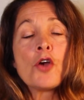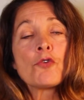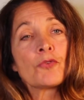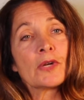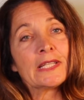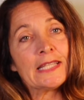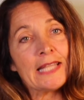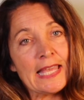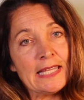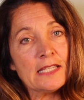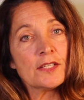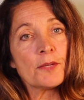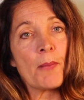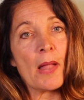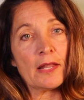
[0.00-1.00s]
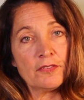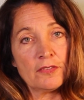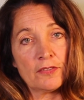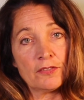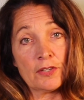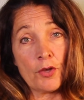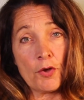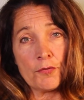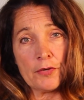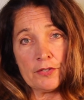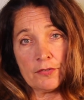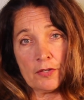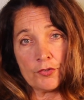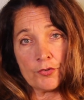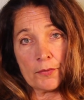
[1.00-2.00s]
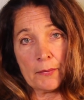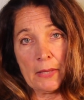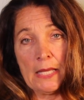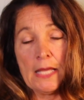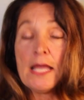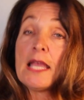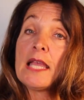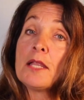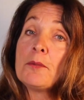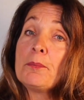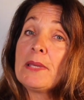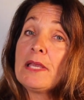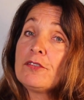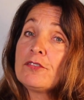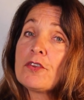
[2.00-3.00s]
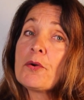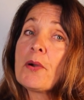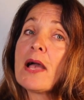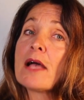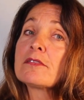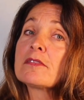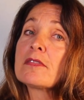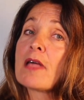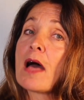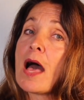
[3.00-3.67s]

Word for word: related to polycystic ovary syndrome. In PCOS, the